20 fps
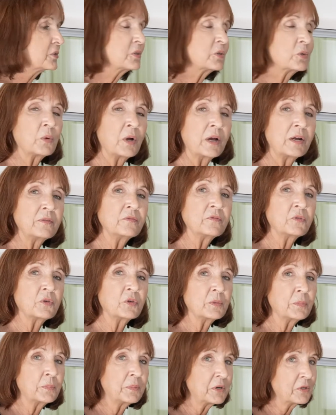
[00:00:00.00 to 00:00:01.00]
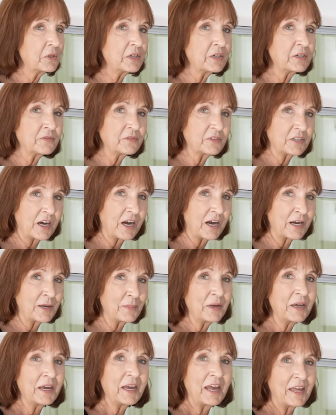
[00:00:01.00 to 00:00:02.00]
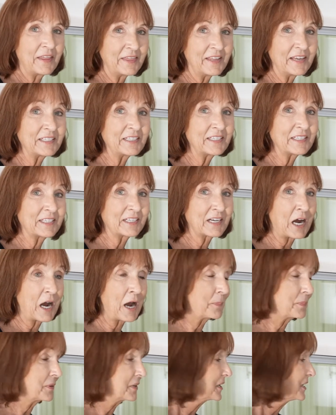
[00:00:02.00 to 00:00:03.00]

to run for a period of time and then stop,